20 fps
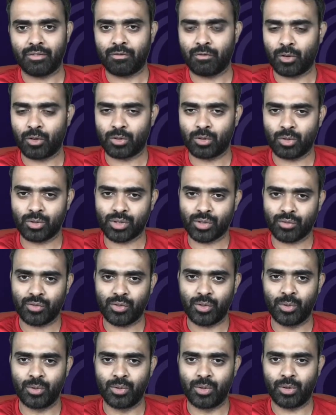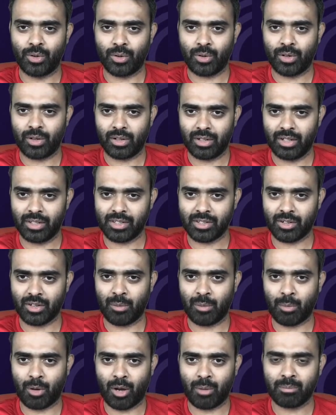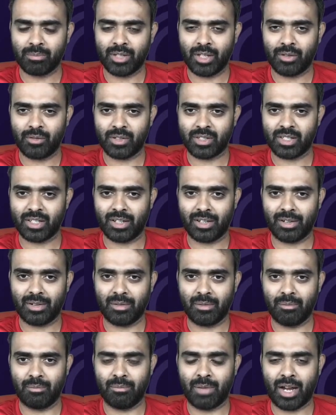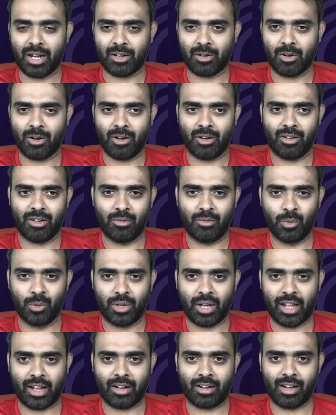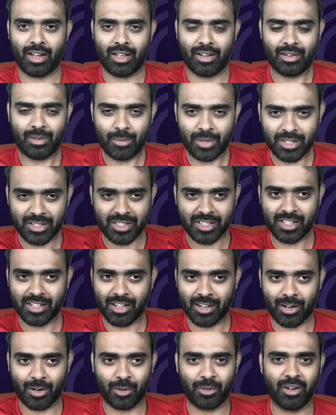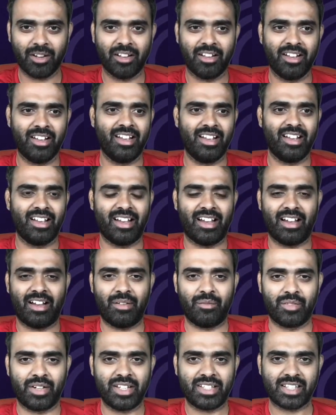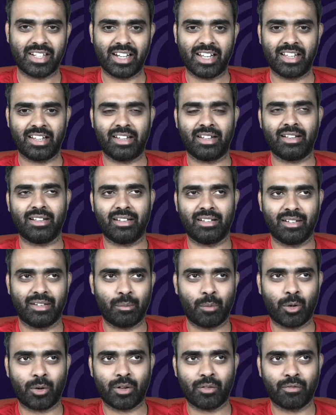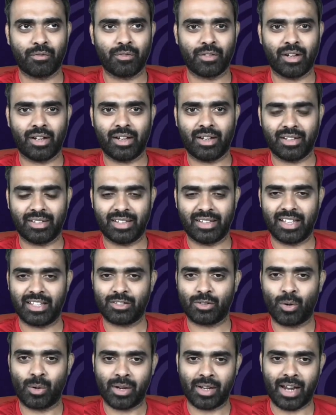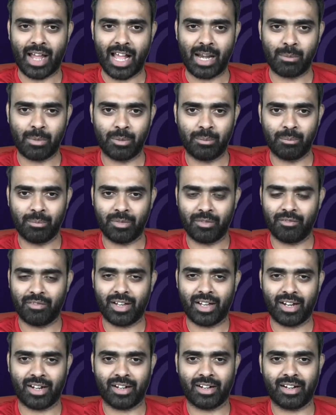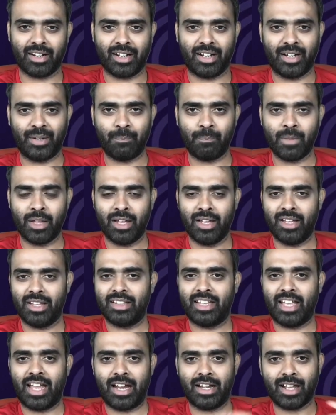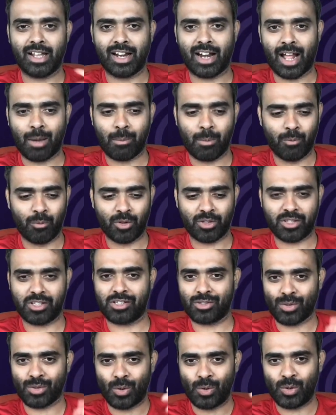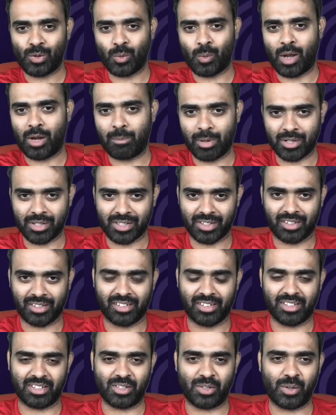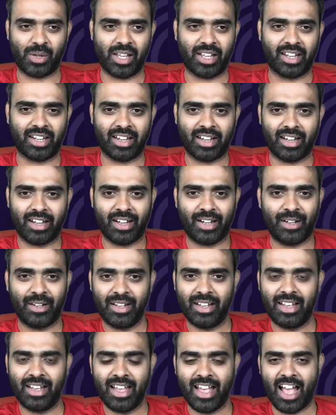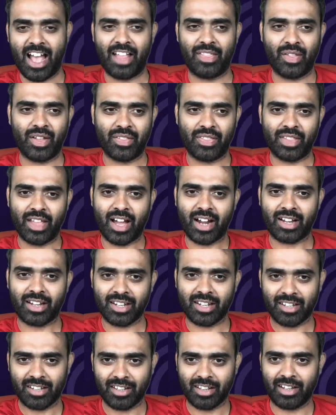for those of you who listen to hip hop, there was a band called Wu-Tang Clan. I mean, it's still around. Recently, they sold an album where the entire album was just sold to one person. So like, and then that